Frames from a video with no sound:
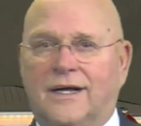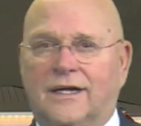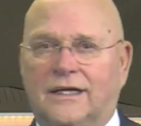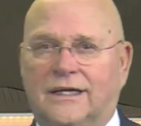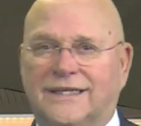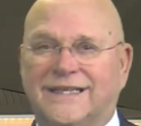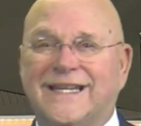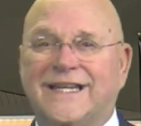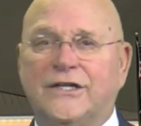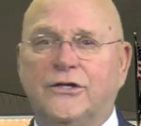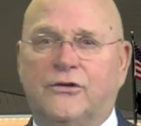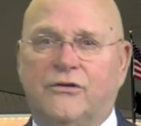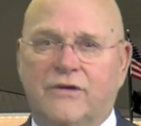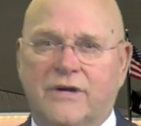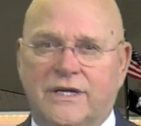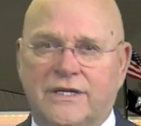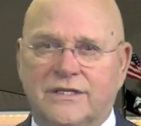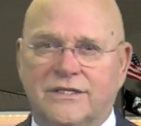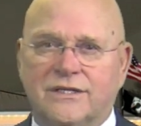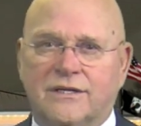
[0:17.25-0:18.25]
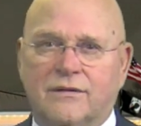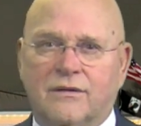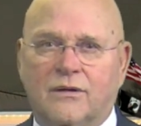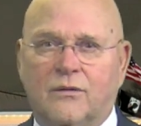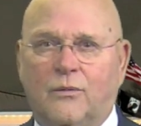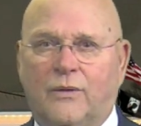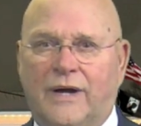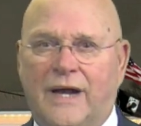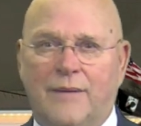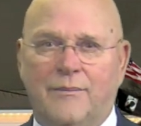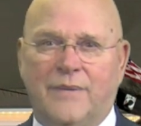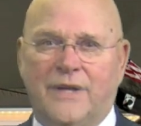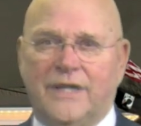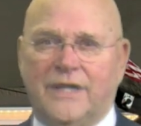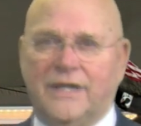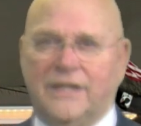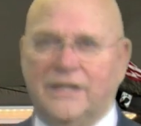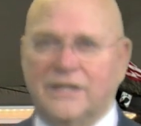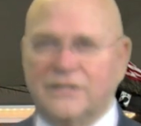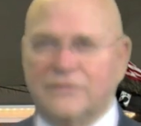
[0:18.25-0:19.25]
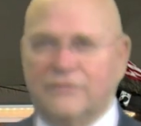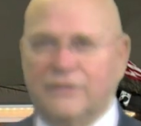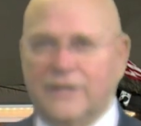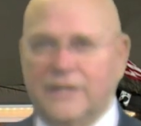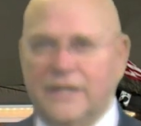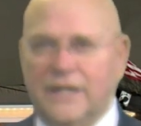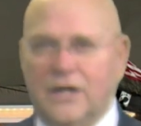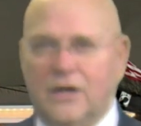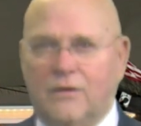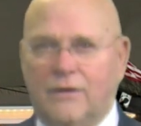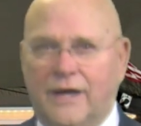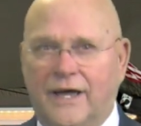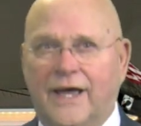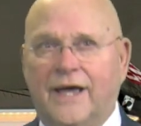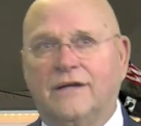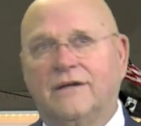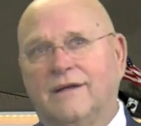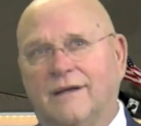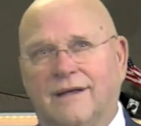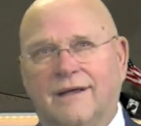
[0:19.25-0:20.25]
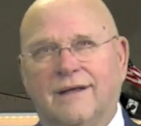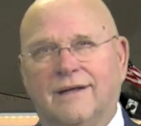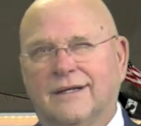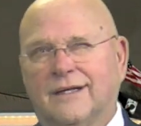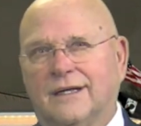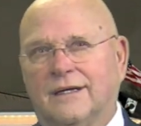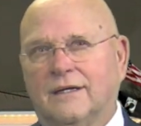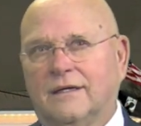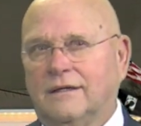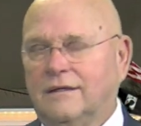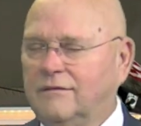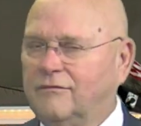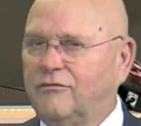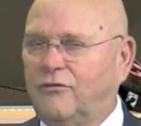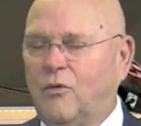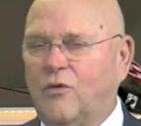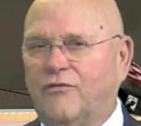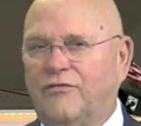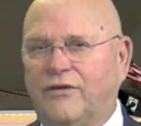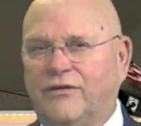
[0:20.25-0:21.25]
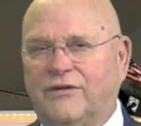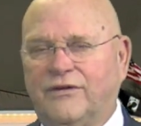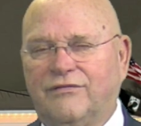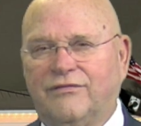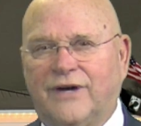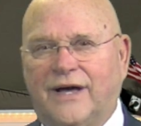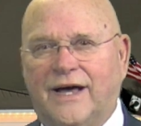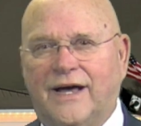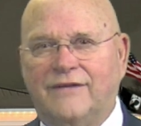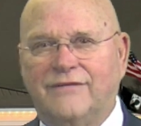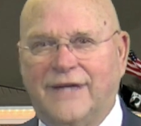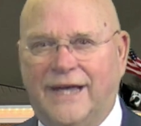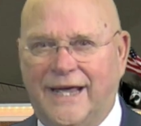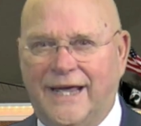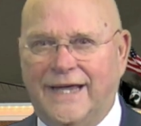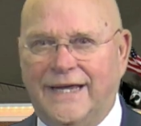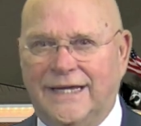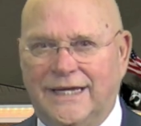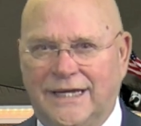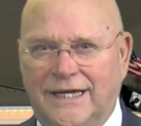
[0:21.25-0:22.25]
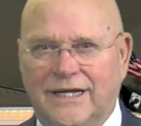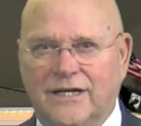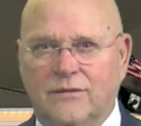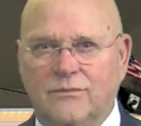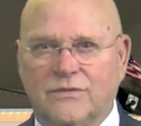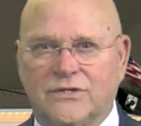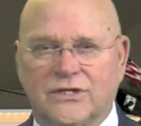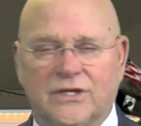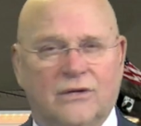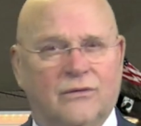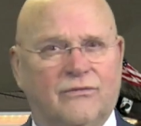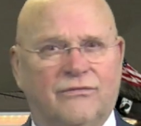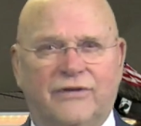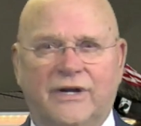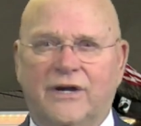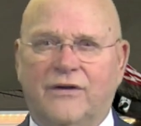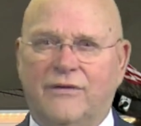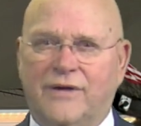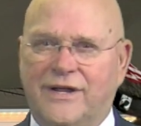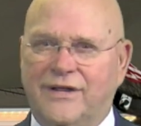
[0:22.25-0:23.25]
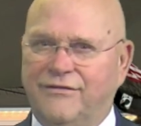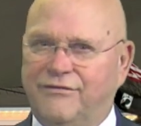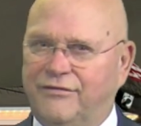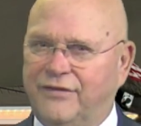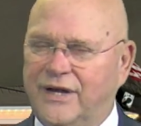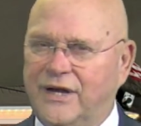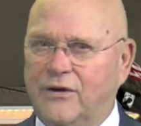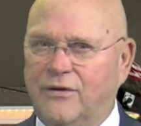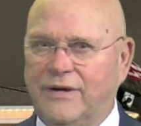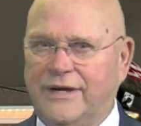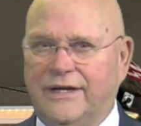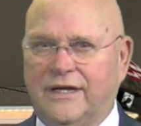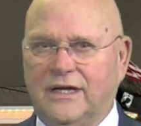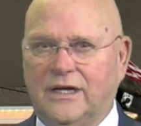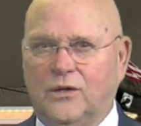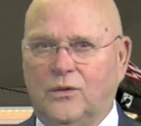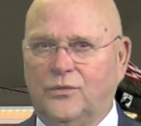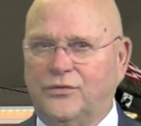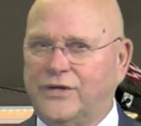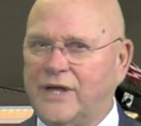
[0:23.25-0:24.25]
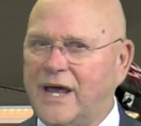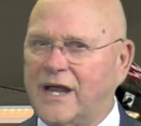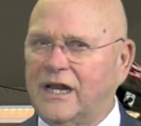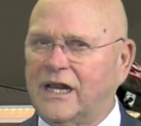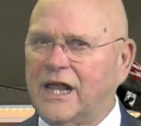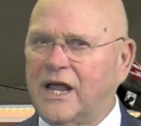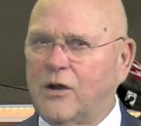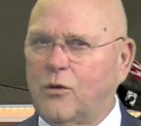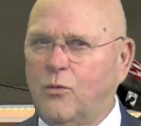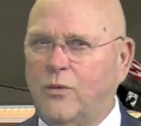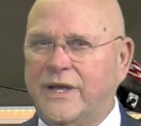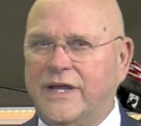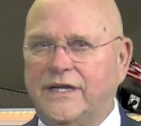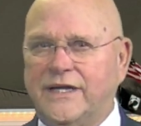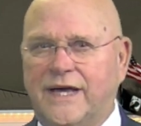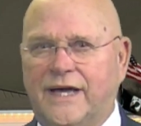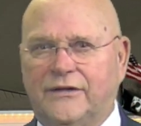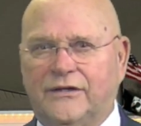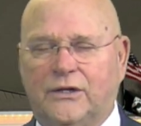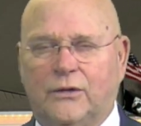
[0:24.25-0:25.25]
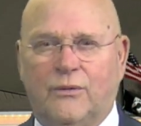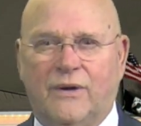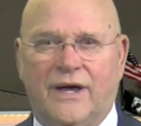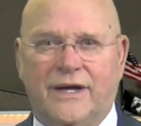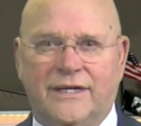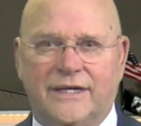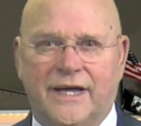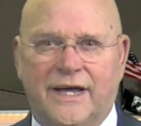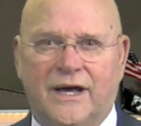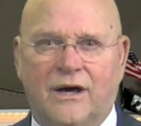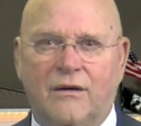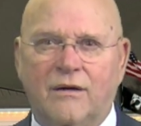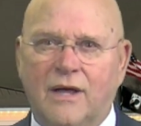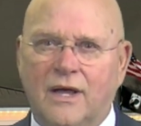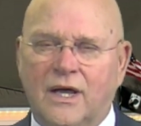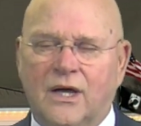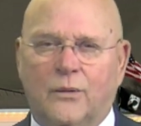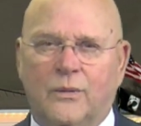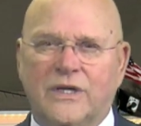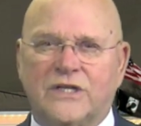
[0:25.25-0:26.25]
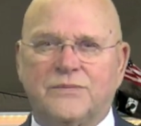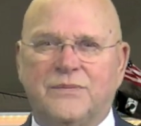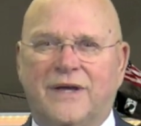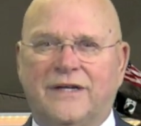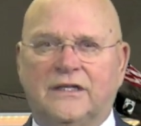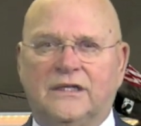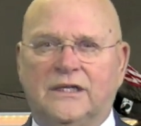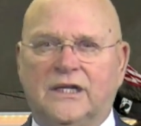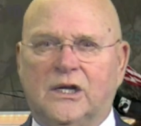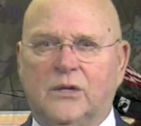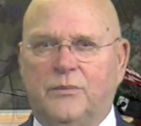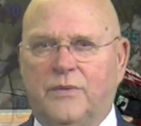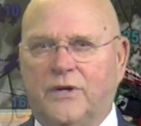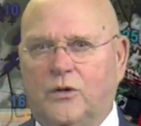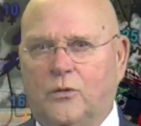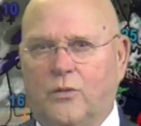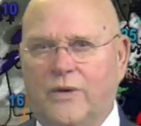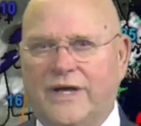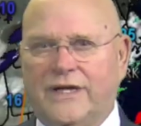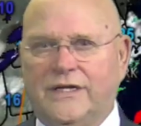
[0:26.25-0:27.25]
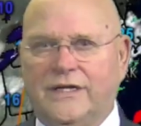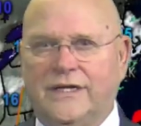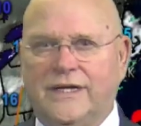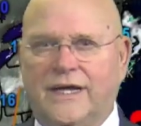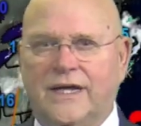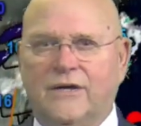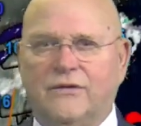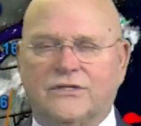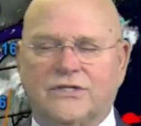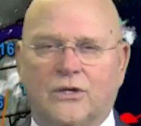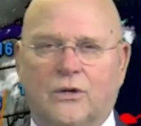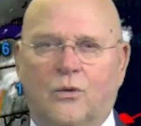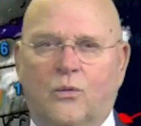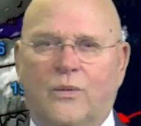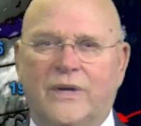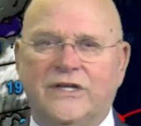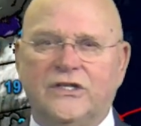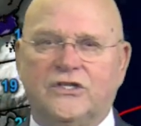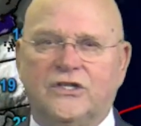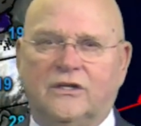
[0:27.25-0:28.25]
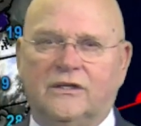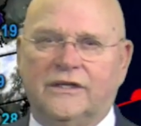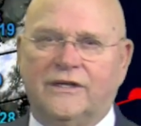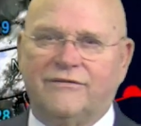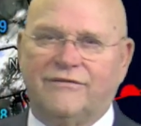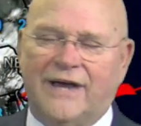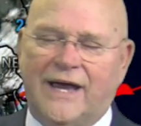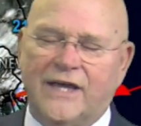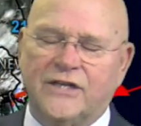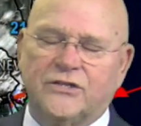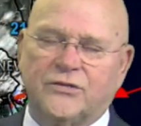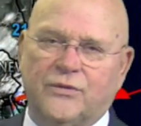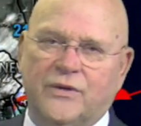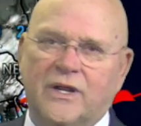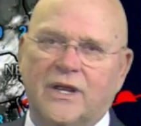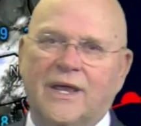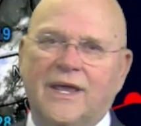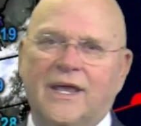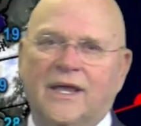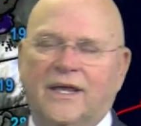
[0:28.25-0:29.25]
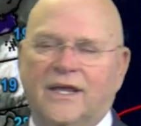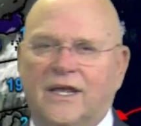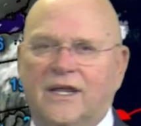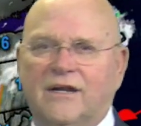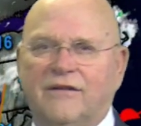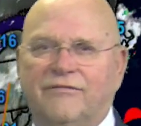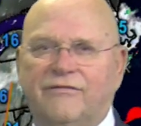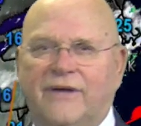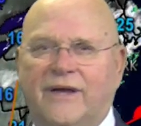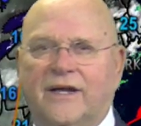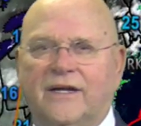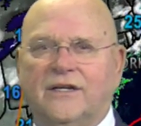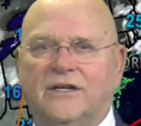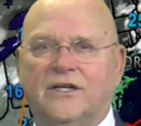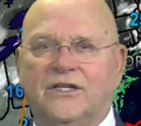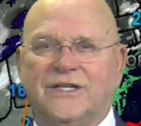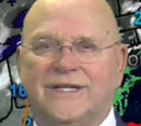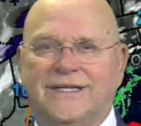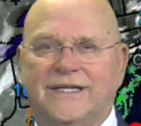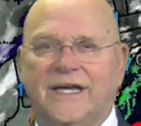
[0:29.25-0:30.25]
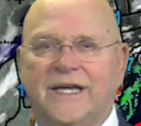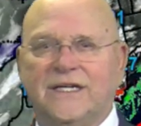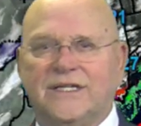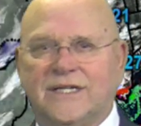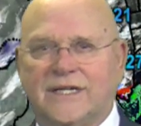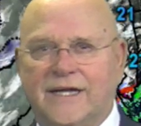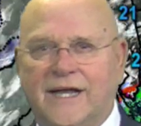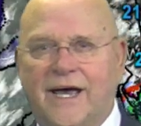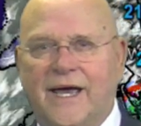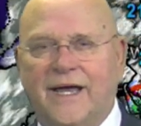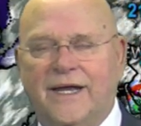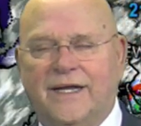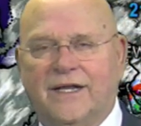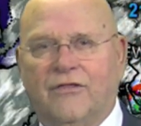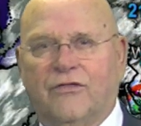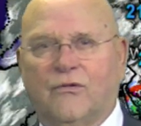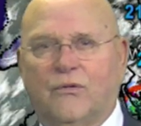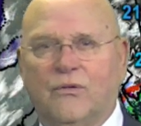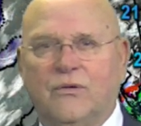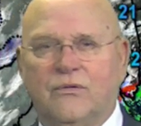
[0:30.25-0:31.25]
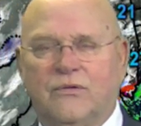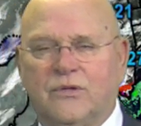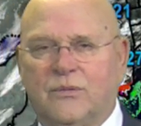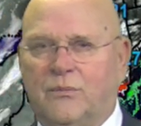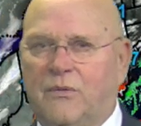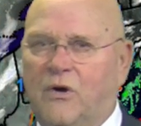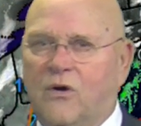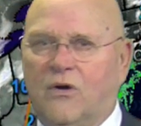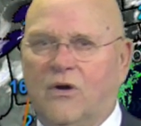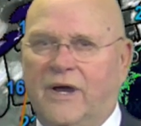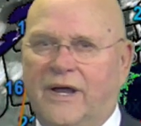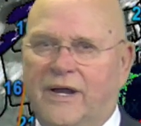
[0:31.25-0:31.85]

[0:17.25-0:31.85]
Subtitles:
10 degrees when I'm making this video at 4:55 a.m. So very, very cold. Not a lot of wind out there right now. We expect a little bit of wind today. So a wind chill advisory in effect today, tonight through tomorrow at